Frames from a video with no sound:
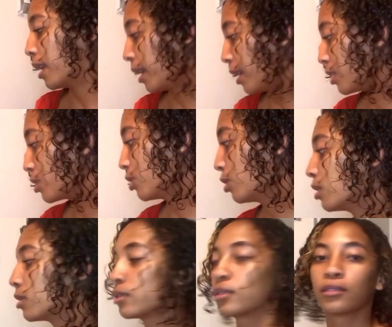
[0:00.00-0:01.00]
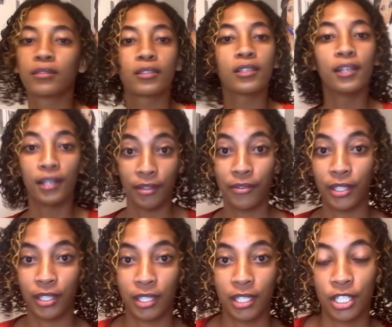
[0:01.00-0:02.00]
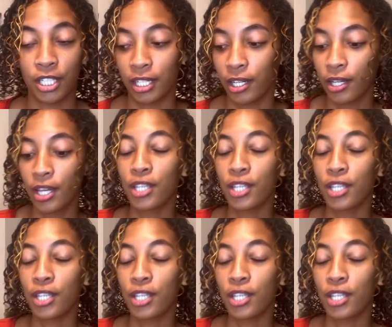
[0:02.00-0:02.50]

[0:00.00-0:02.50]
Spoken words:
Hair Salon leave-in conditioner.